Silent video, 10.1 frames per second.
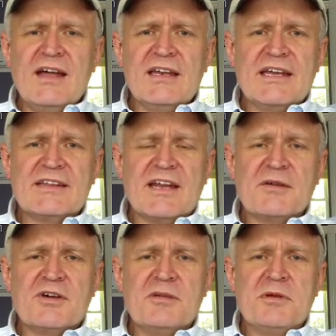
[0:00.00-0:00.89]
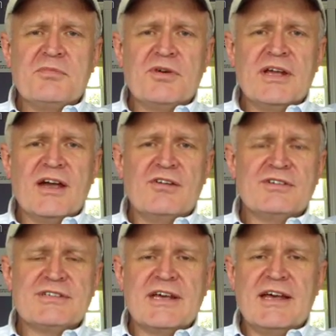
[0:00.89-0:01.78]
a link that I'm going to be putting
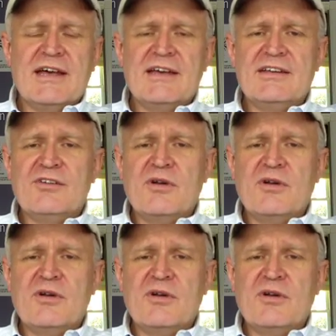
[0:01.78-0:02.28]
out. I